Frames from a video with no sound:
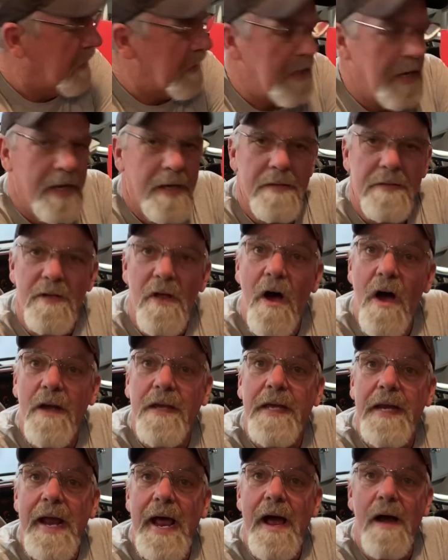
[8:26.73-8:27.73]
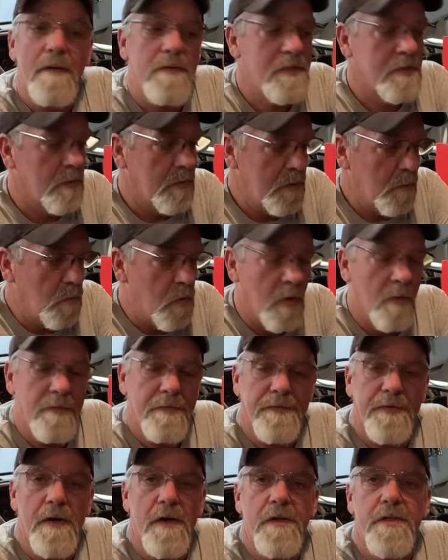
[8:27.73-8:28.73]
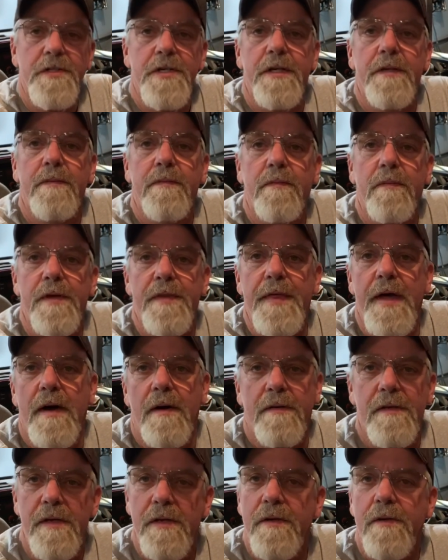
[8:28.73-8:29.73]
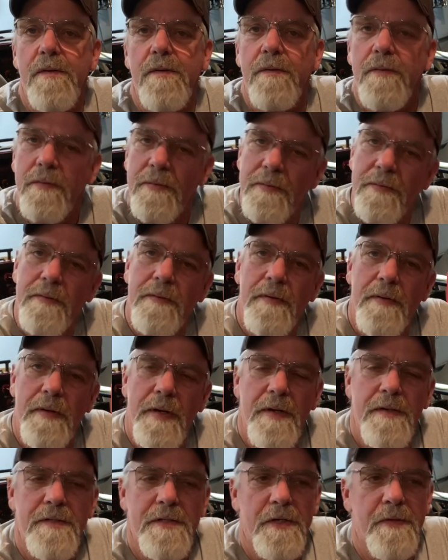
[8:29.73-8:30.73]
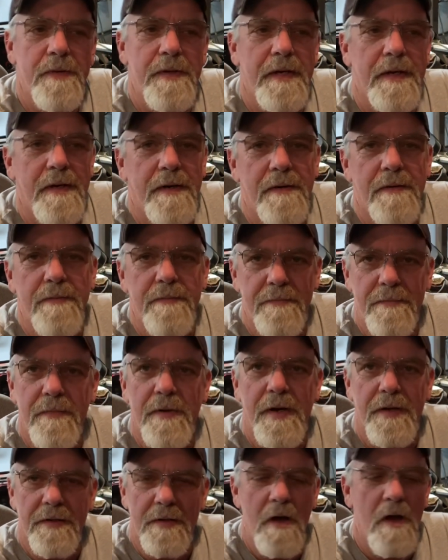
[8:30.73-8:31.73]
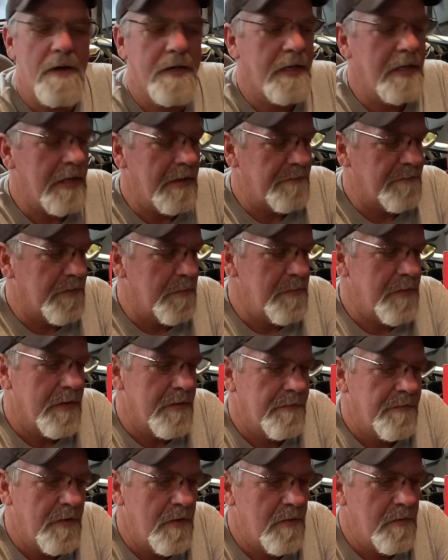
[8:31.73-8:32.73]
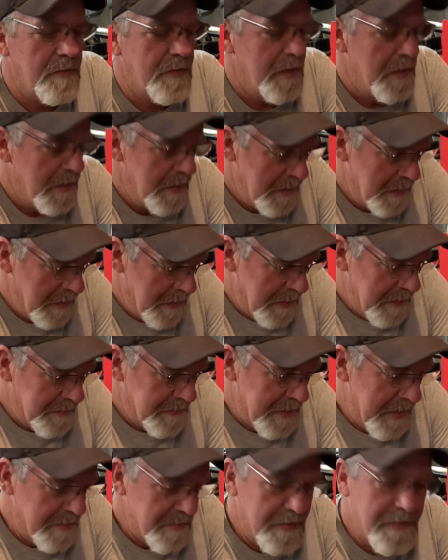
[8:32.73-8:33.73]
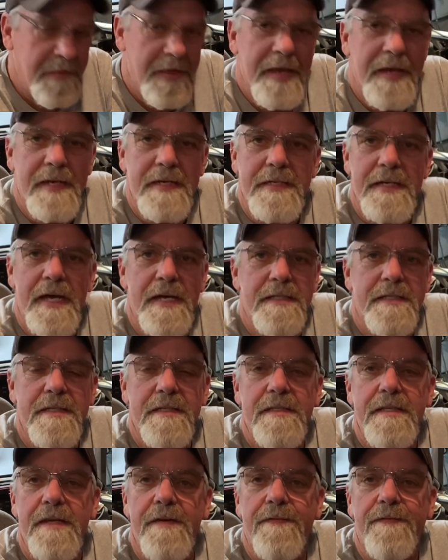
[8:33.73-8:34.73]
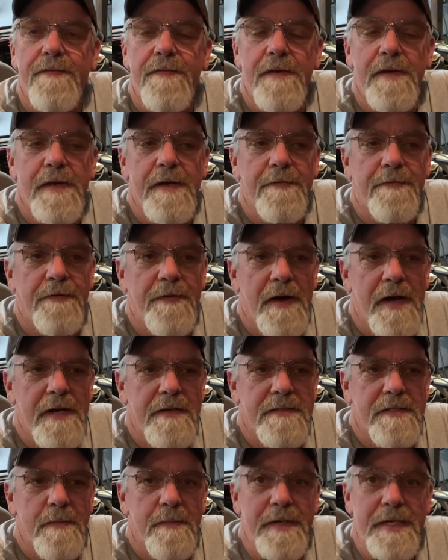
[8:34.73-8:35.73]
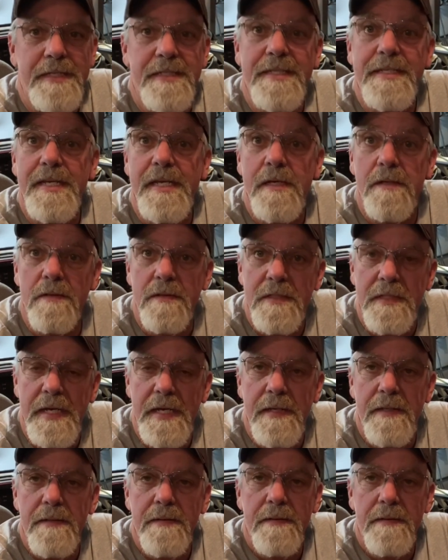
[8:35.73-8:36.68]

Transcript: lock it out so it won't function without you undoing or unlocking it from your phone. The other thing it does is if somebody steals it,